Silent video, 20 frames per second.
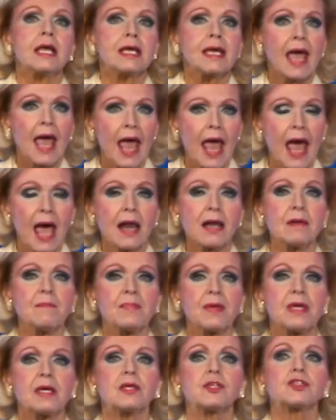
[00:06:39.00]
can
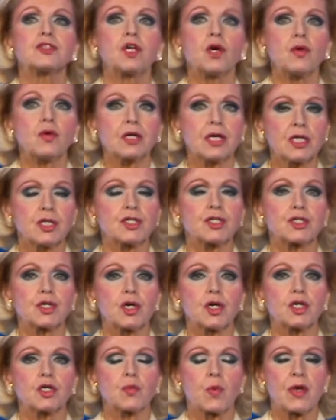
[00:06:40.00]
be so
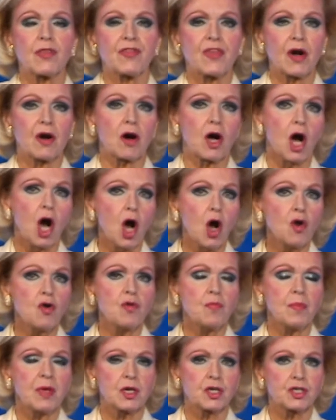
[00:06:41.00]
concerned with their
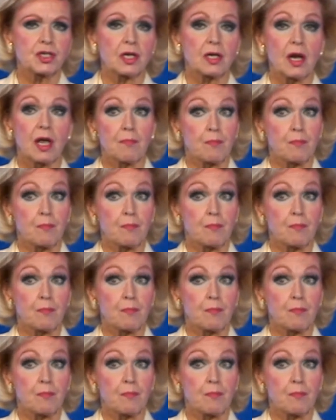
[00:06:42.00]
own mission,